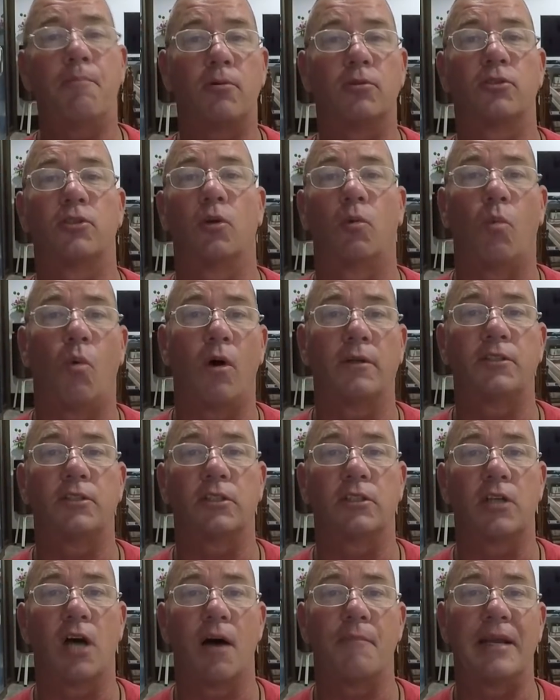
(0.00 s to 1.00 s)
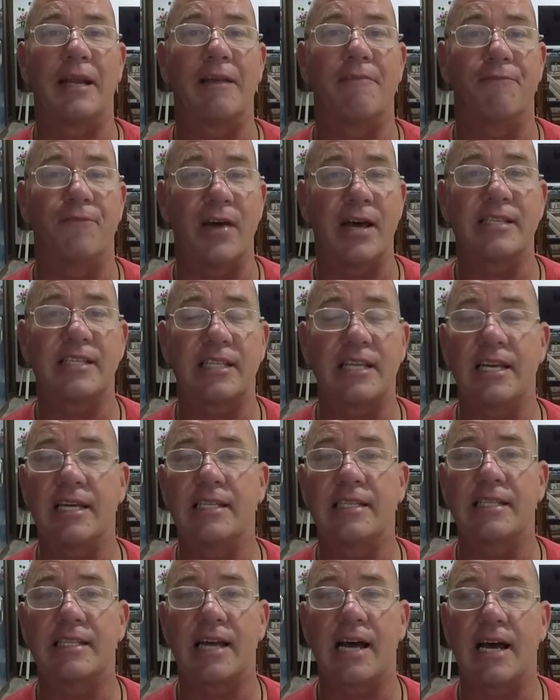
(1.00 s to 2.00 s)
to want to come and invest
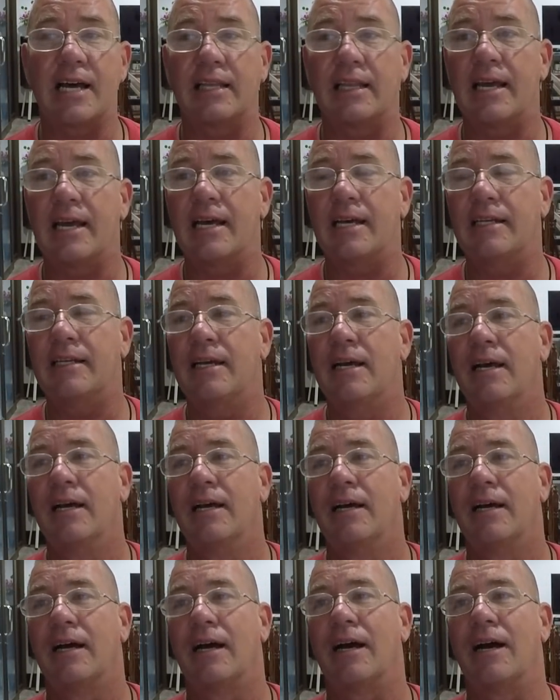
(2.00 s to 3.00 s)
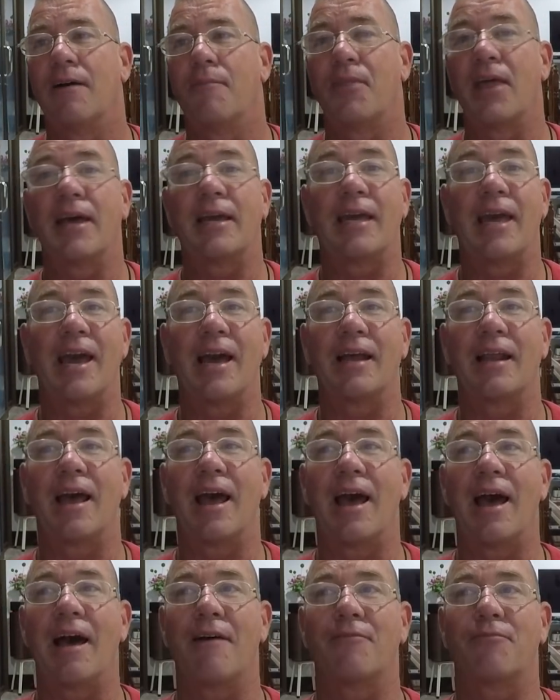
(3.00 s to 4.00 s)
in Thailand. They can't
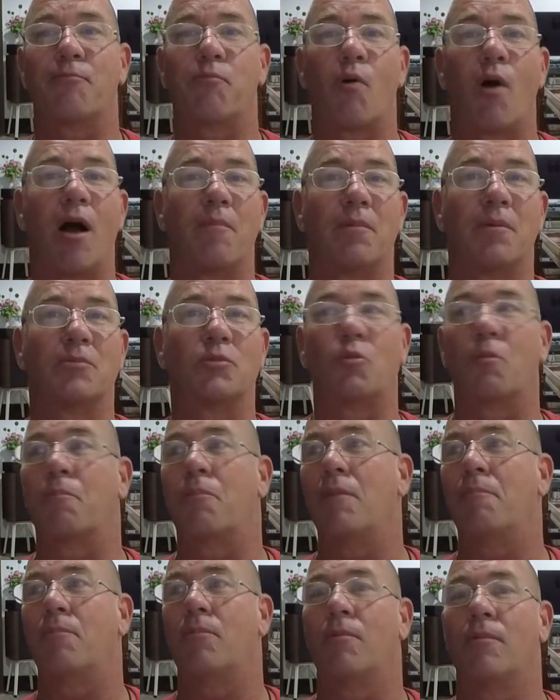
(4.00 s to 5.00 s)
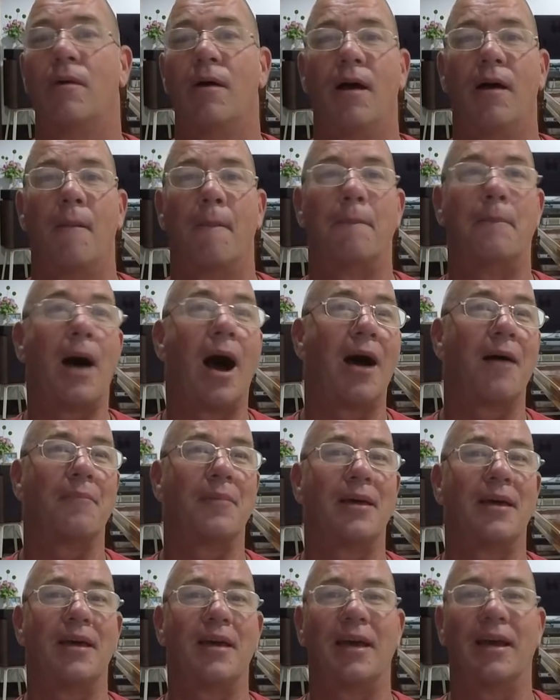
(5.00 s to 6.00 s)
have problems where people
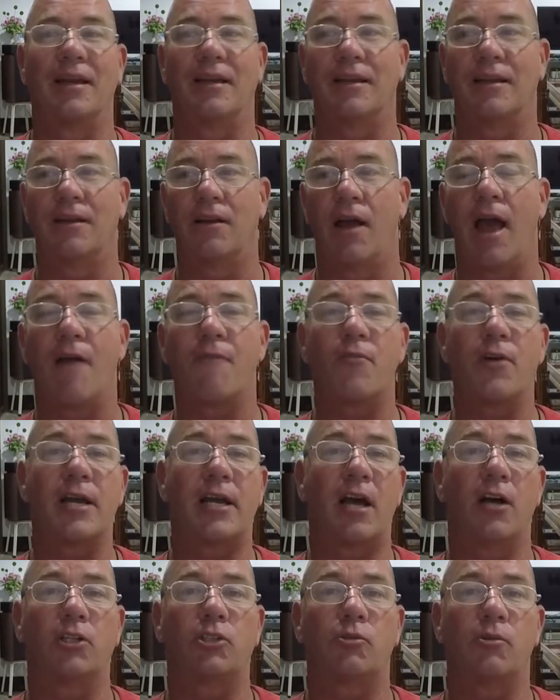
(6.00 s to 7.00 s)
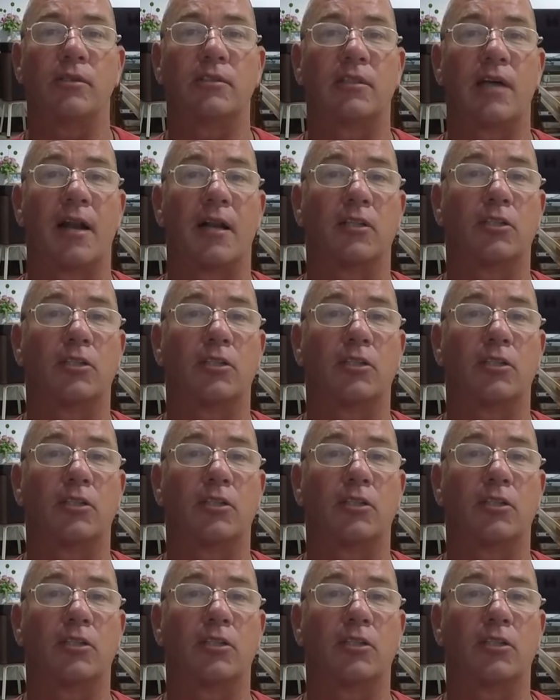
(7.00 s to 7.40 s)
bombing, and every country's got its